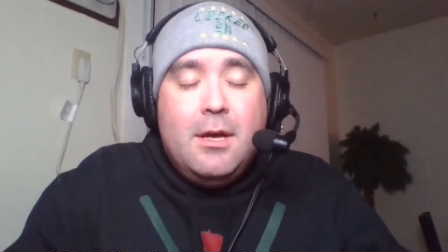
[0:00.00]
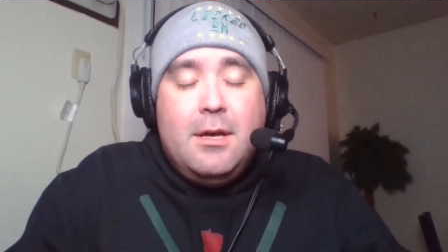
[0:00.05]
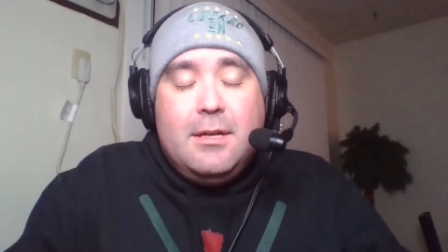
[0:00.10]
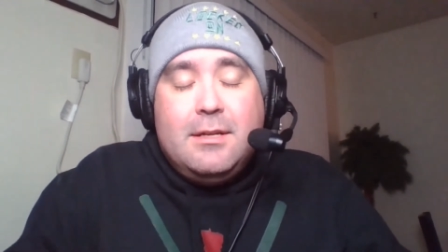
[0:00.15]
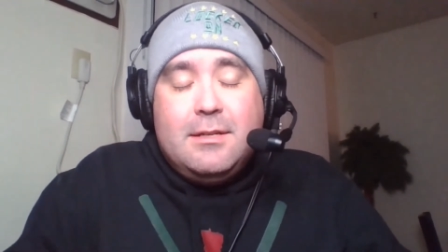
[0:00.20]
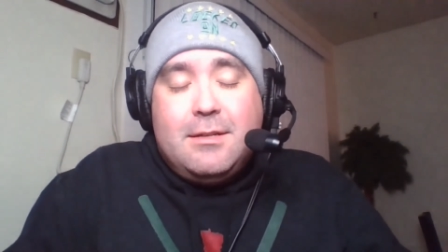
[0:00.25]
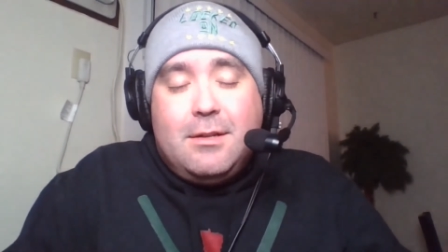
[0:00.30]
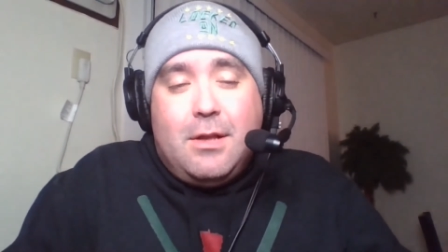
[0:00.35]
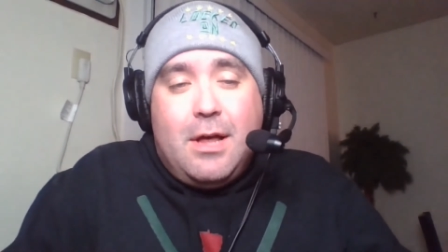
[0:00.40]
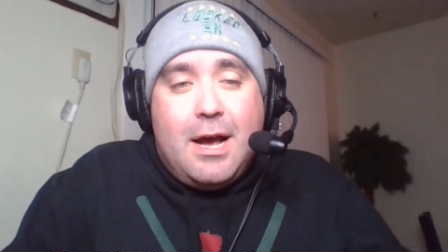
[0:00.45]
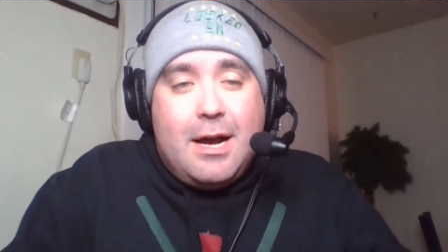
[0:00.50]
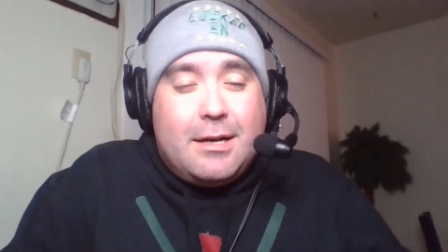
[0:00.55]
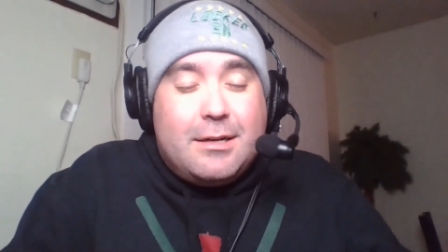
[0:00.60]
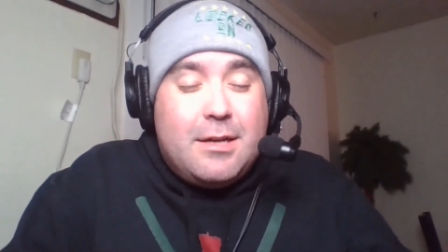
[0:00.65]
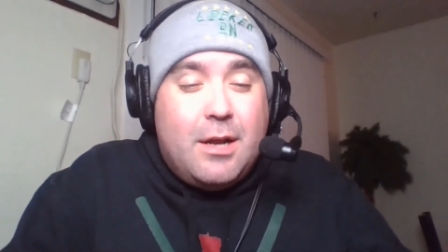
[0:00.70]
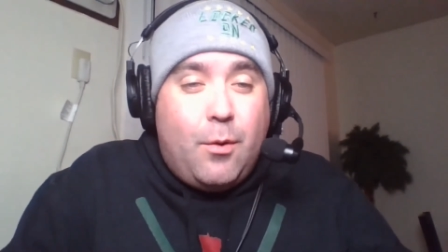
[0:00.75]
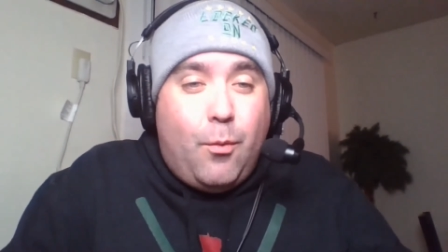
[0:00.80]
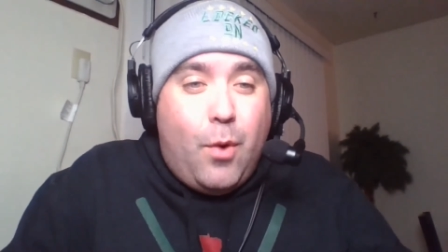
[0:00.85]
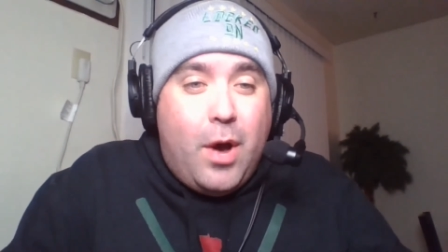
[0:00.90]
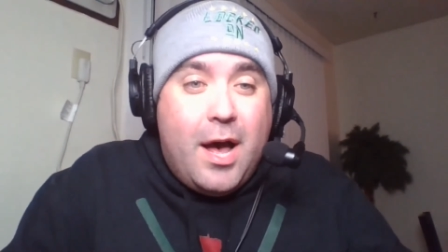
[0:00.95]
to
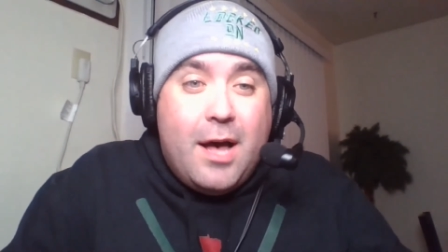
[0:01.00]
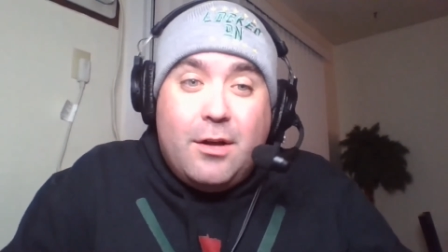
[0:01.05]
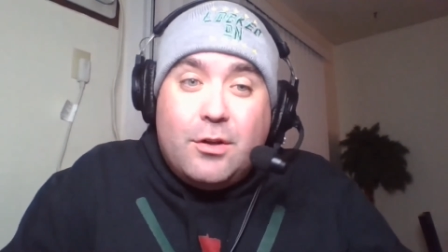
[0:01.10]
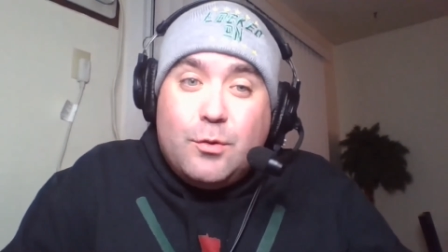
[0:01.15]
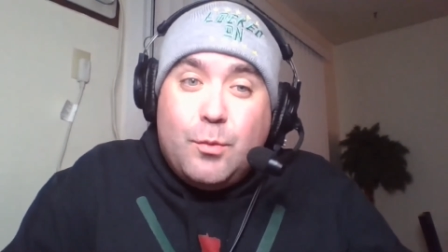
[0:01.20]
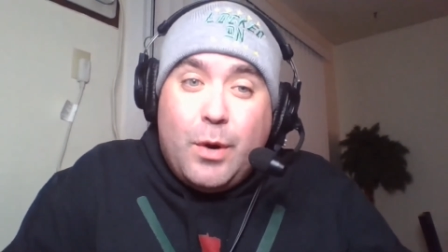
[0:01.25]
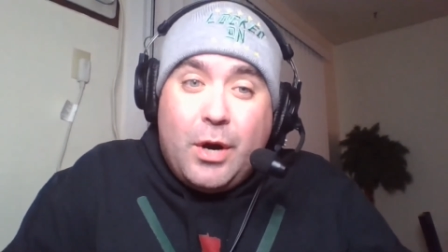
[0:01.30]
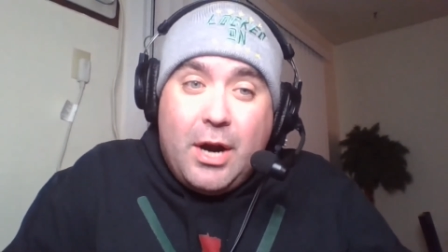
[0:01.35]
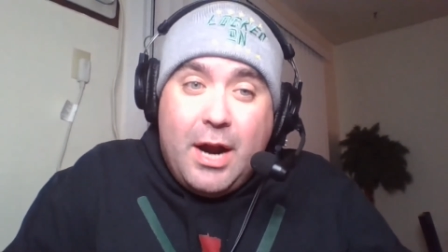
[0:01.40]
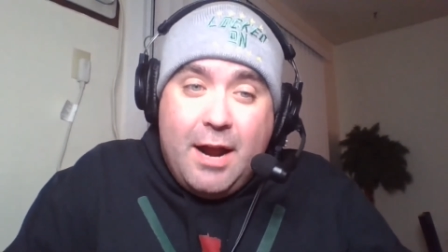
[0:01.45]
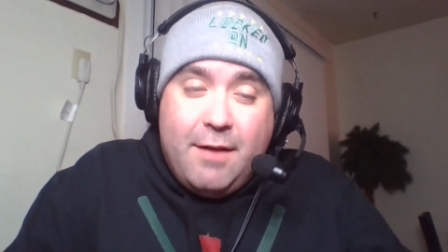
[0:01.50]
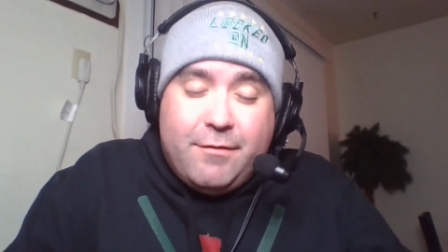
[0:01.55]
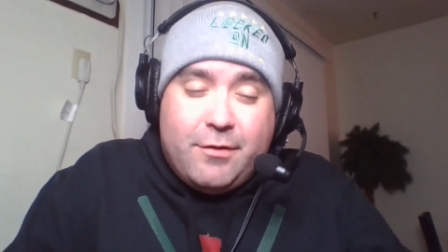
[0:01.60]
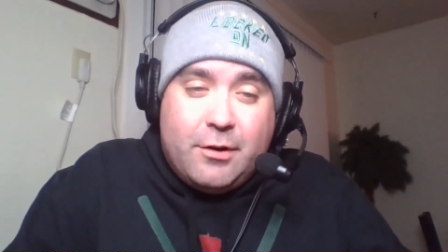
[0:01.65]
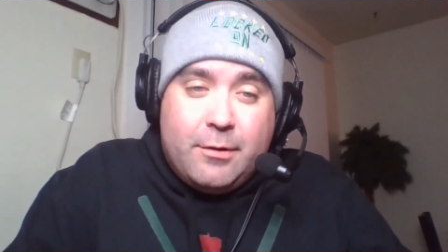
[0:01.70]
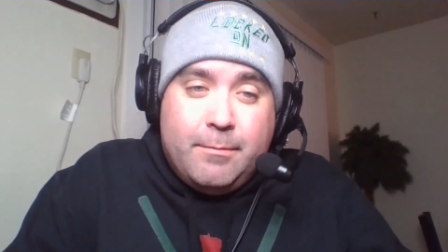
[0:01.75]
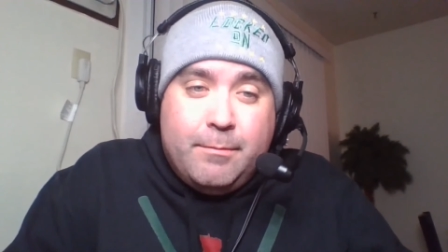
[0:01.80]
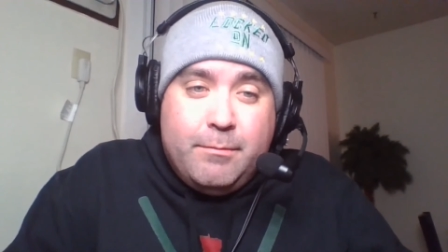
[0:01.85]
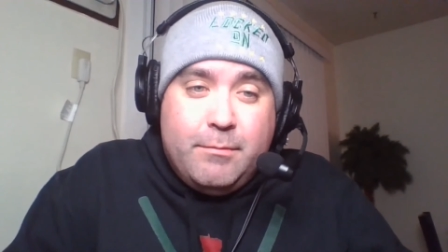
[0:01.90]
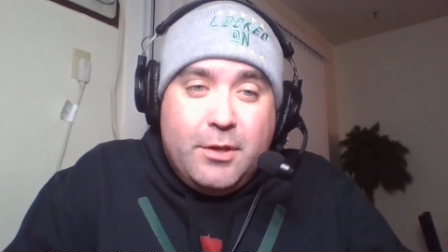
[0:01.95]
Locked On Wild
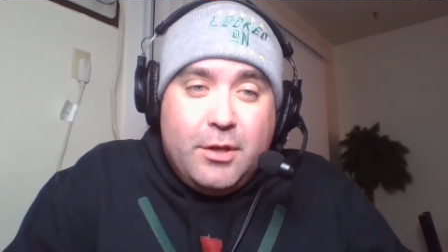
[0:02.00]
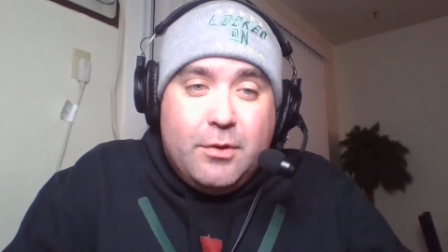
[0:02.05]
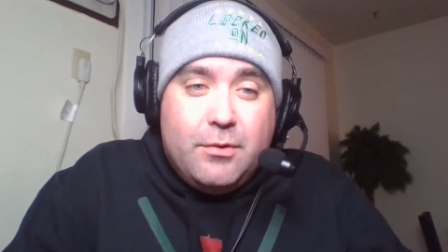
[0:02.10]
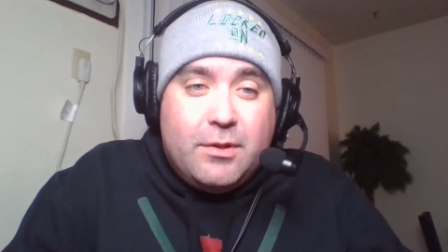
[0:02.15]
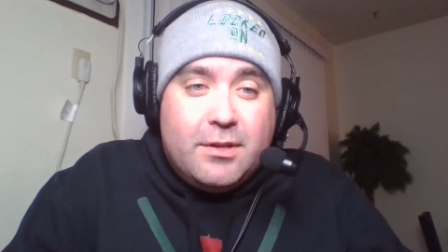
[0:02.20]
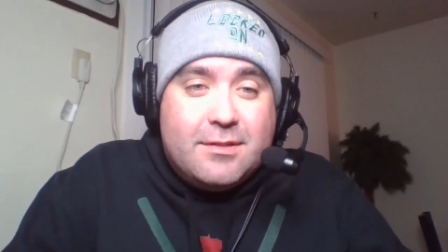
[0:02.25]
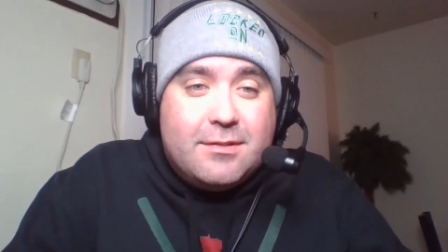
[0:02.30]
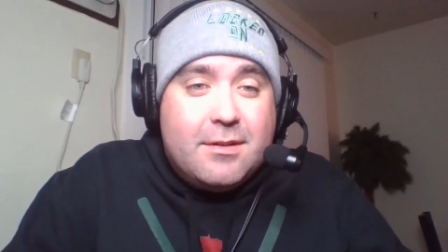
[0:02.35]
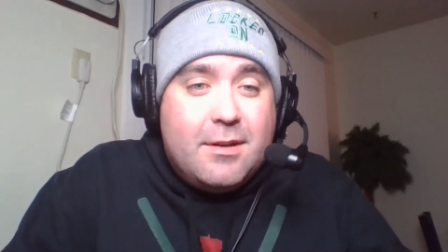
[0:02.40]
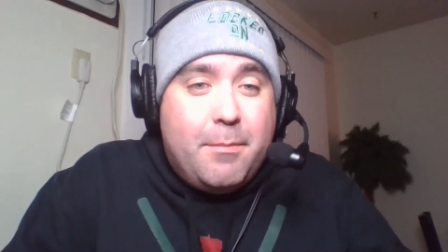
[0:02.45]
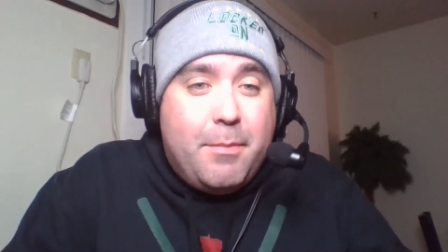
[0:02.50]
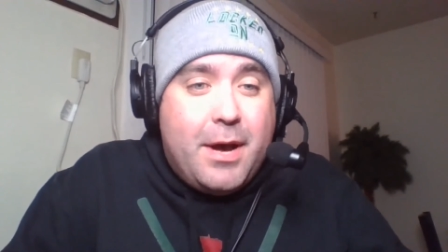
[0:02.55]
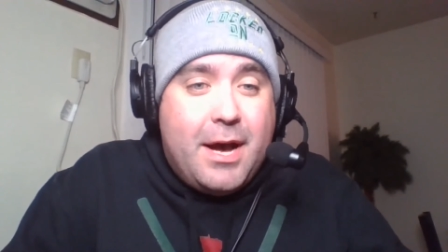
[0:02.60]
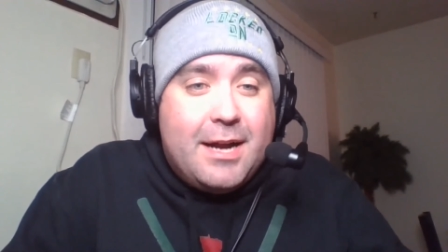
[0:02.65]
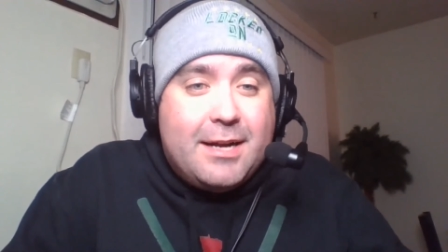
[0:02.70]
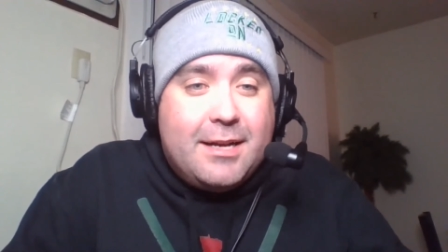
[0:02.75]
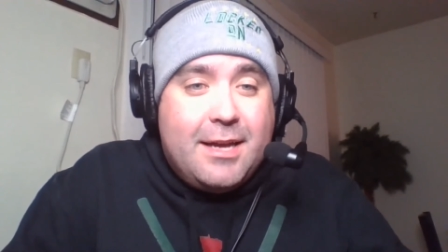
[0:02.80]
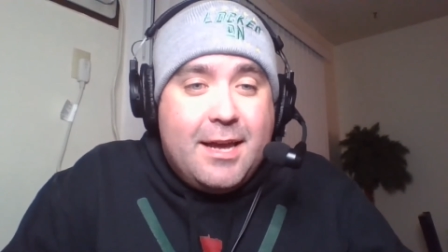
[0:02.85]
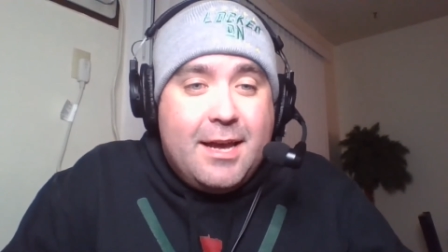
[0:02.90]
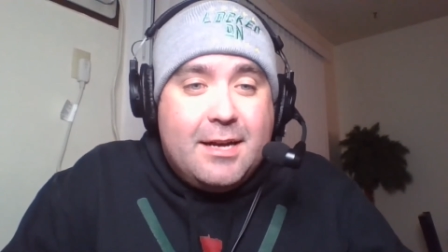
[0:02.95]
wherever you listen to
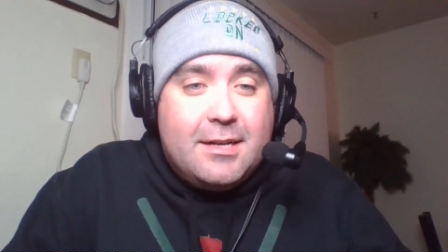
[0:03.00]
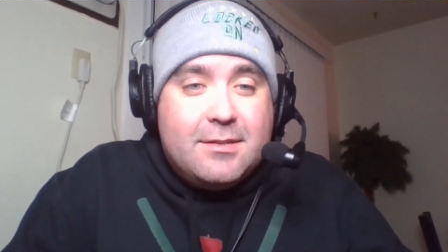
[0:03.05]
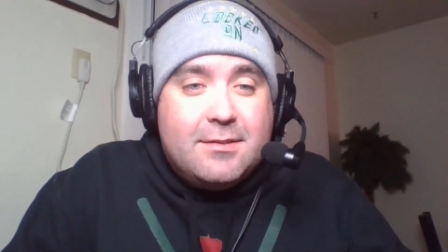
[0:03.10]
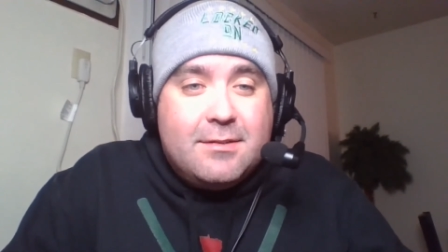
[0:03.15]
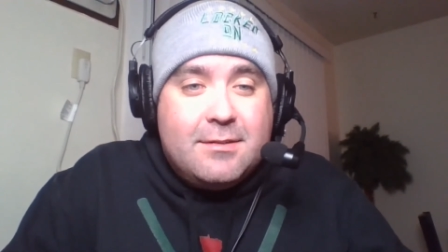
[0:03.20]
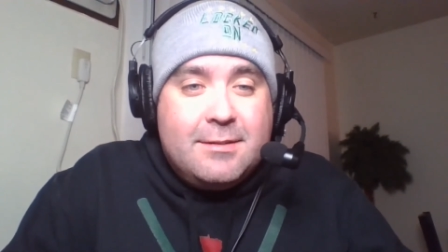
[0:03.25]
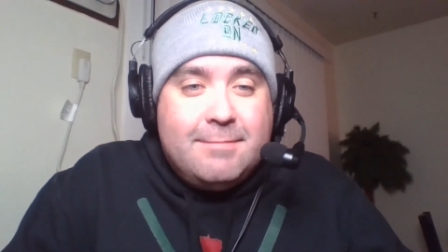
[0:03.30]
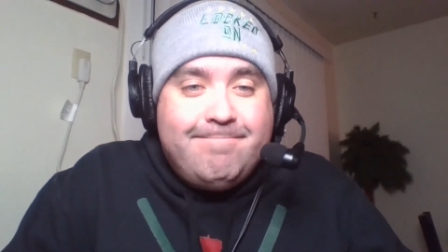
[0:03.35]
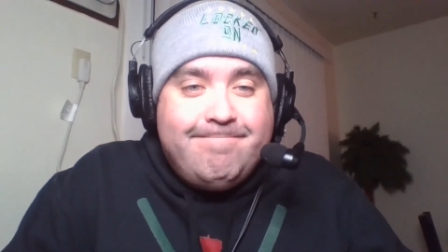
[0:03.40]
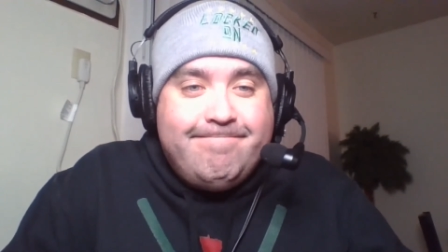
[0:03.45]
podcasts.